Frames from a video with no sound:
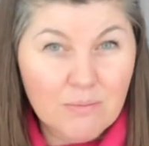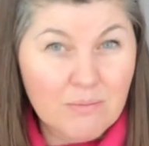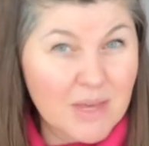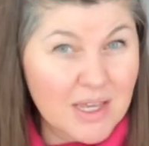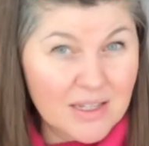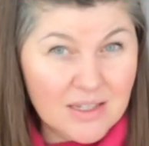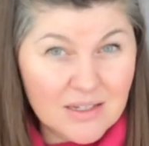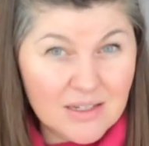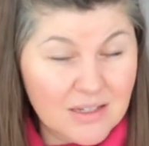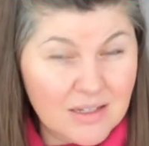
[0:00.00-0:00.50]

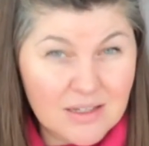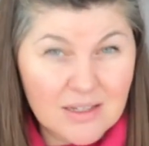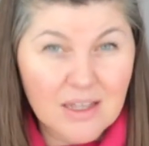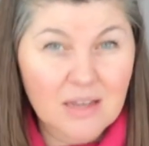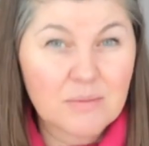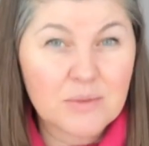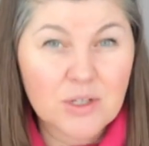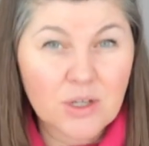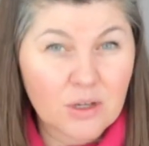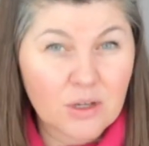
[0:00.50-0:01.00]
missed and
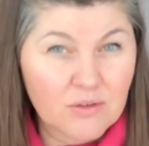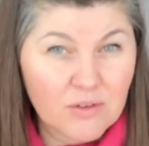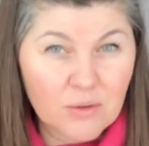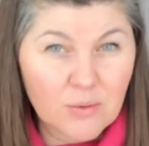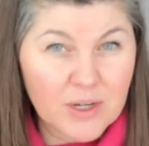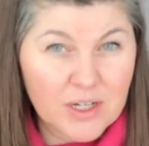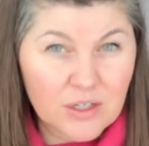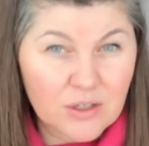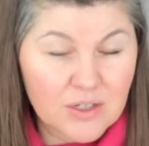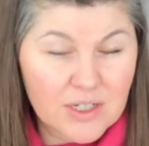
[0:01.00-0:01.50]
skipped over
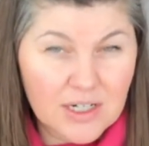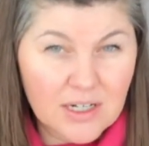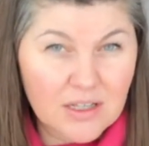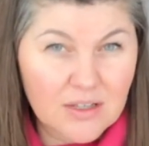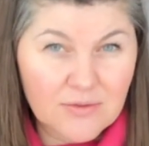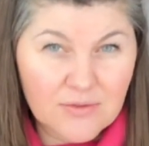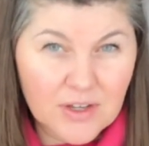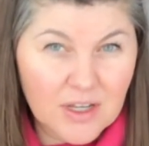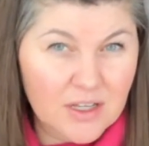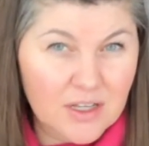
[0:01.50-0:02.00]
when you did it
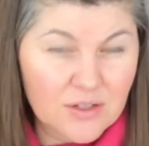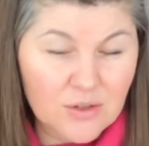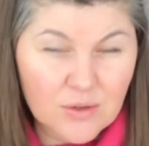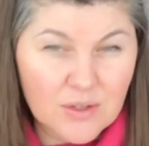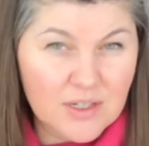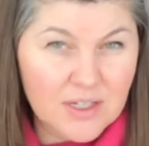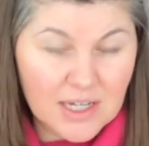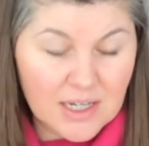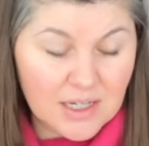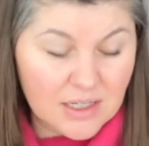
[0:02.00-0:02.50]
the first or
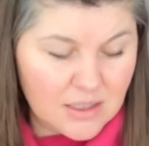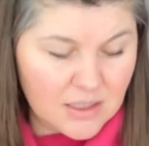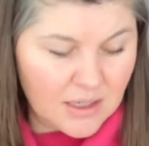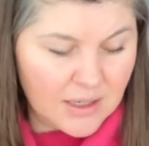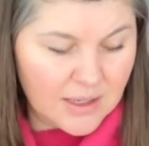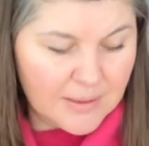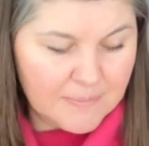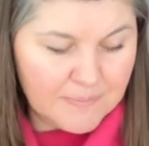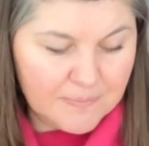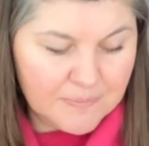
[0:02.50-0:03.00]
the second
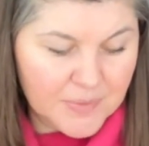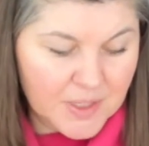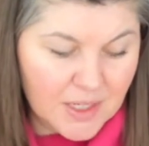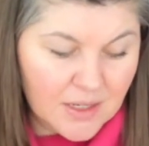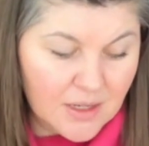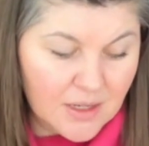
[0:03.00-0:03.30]
time.